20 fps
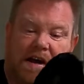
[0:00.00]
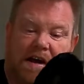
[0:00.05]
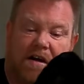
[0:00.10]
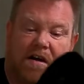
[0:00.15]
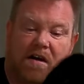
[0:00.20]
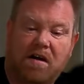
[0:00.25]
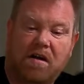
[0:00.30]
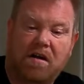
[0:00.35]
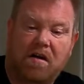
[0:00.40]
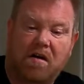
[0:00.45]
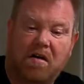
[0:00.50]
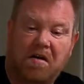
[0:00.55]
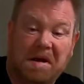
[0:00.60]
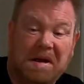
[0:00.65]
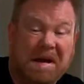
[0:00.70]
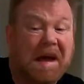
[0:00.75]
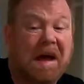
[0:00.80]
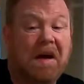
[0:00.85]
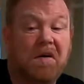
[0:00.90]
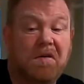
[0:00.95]
ear or a
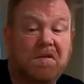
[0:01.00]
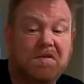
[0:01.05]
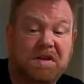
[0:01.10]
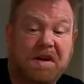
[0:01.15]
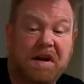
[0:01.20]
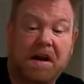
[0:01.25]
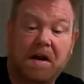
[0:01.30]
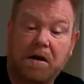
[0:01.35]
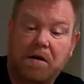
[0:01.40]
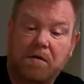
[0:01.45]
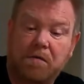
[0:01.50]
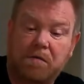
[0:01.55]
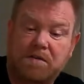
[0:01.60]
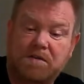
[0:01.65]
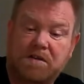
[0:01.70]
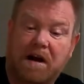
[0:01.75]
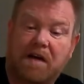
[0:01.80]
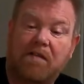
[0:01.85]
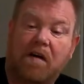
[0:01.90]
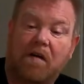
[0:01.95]
cow's ear,
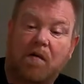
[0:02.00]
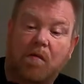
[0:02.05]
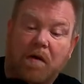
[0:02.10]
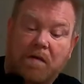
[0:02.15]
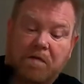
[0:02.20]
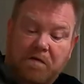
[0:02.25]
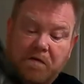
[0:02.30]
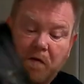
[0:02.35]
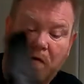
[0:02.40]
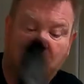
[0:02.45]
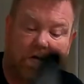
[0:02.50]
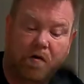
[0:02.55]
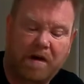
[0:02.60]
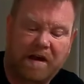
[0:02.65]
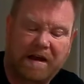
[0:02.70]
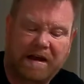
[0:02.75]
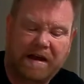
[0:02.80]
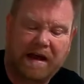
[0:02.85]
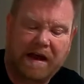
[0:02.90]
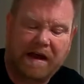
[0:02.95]
whichever, with 4,
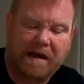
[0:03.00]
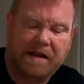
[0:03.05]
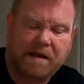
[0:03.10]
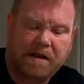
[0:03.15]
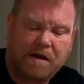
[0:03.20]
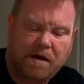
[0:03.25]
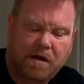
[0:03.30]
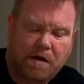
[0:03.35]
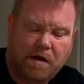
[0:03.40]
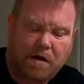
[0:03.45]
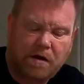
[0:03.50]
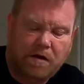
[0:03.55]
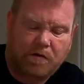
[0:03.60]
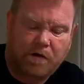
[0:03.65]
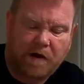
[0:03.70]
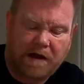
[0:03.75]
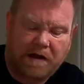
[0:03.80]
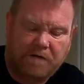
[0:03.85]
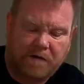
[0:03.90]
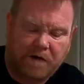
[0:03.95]
again,
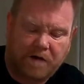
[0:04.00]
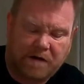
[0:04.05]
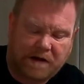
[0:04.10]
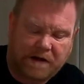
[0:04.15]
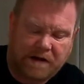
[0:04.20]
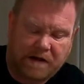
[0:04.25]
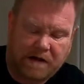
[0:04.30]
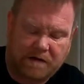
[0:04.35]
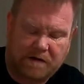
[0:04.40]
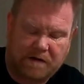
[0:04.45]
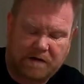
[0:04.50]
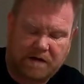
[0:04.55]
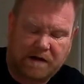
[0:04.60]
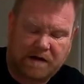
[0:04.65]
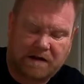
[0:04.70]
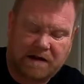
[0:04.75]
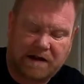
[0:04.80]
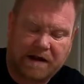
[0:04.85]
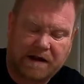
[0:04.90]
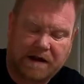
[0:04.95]
great for
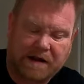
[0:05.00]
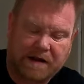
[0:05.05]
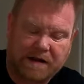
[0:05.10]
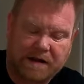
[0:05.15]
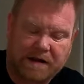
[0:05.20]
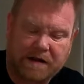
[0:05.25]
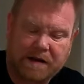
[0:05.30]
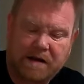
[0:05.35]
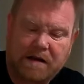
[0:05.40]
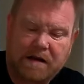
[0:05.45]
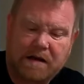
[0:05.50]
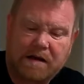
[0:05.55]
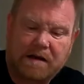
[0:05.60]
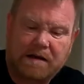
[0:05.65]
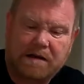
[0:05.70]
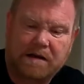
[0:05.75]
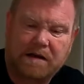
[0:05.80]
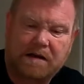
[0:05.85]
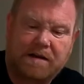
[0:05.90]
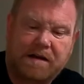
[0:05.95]
cleaning
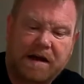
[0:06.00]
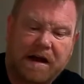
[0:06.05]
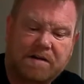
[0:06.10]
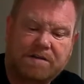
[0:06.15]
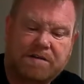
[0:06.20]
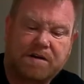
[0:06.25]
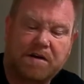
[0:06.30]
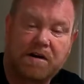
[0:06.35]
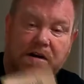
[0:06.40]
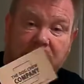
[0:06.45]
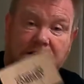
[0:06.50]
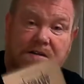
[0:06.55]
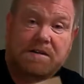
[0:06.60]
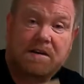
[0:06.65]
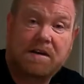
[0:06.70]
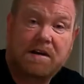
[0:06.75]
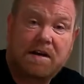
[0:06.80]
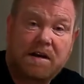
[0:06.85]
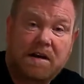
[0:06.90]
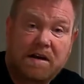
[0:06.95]
the
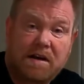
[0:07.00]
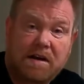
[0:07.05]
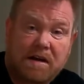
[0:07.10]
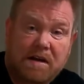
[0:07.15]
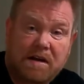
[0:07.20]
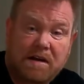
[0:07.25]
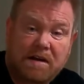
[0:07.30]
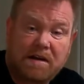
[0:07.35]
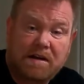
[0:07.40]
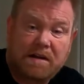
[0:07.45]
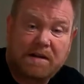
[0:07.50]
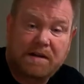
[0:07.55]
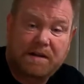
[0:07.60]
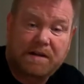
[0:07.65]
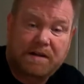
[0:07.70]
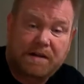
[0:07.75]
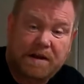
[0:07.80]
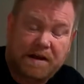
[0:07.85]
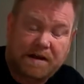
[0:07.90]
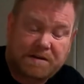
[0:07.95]
intestines.
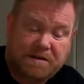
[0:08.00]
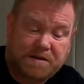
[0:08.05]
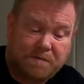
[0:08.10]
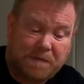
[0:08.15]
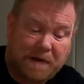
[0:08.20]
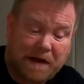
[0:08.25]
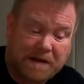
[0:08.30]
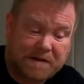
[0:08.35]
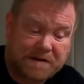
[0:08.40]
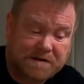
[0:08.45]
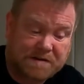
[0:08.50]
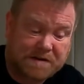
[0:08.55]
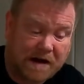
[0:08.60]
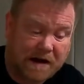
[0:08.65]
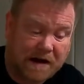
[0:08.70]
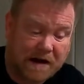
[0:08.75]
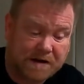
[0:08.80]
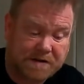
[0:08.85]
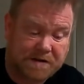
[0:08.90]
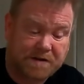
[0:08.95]
There's Samantha's
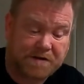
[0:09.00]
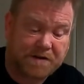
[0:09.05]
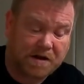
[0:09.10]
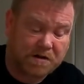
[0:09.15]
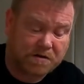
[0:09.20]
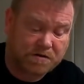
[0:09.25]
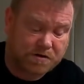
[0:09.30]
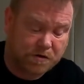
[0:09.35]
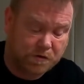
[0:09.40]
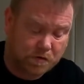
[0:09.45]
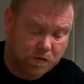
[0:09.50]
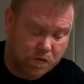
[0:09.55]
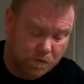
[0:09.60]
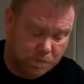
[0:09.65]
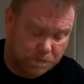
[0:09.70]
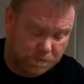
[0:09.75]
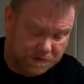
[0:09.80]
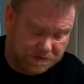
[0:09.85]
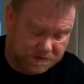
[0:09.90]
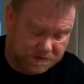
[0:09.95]
card, the Dog Chew Company's